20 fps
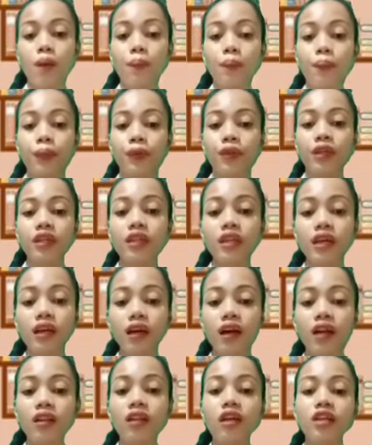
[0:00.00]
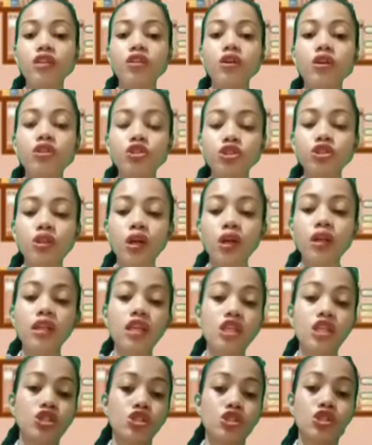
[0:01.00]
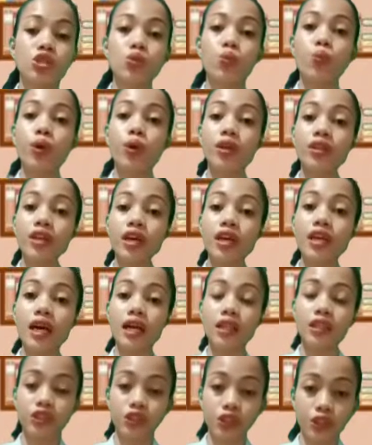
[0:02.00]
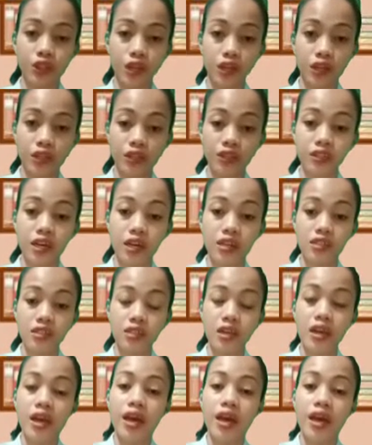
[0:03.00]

political, and cultural issues within a literary text.